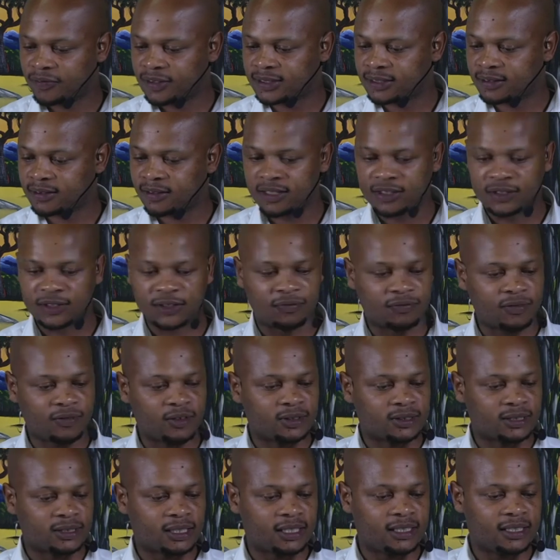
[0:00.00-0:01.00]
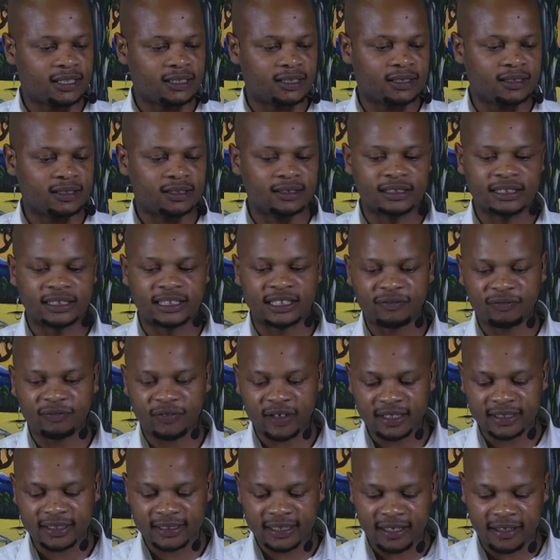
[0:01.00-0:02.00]
front of your screens, you've got
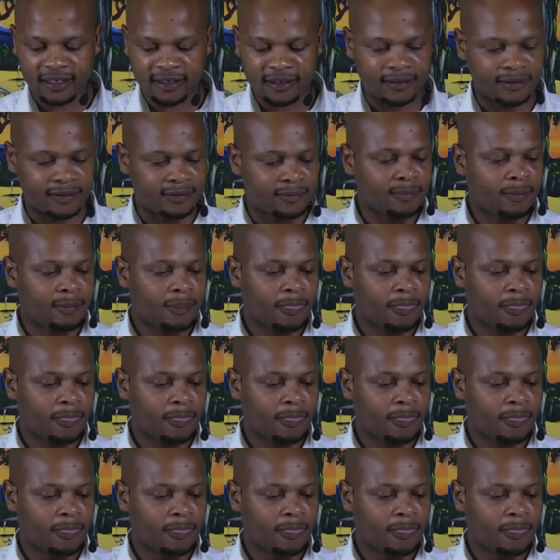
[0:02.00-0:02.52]
different